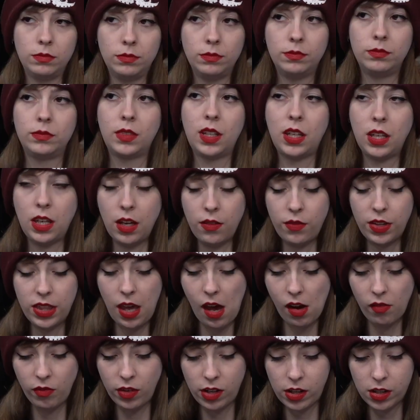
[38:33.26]
Why not just make
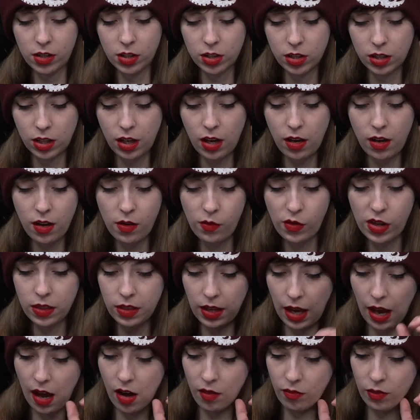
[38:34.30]
it like
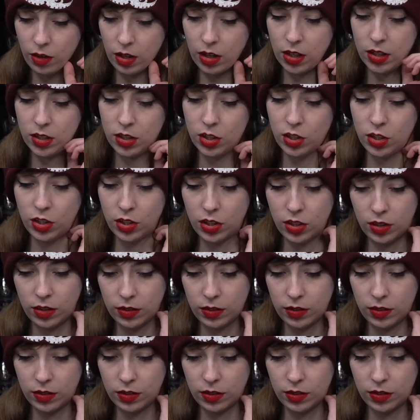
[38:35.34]
just make it the average?